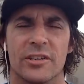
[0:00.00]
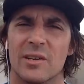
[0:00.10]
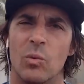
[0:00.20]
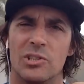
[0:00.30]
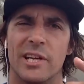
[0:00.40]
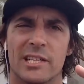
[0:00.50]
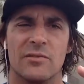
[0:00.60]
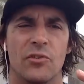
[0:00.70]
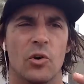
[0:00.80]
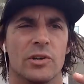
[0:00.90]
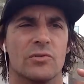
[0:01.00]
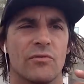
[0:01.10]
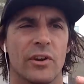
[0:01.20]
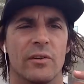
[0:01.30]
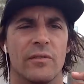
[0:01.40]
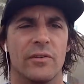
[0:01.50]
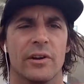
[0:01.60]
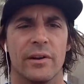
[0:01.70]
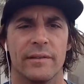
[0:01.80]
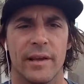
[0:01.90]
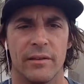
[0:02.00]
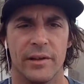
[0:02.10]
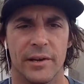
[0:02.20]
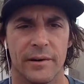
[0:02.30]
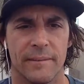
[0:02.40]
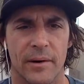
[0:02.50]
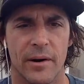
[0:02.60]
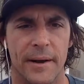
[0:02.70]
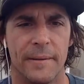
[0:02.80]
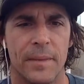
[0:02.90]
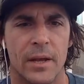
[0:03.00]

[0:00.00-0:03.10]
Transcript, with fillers: Because I want you guys to focus very, very intently here. All right.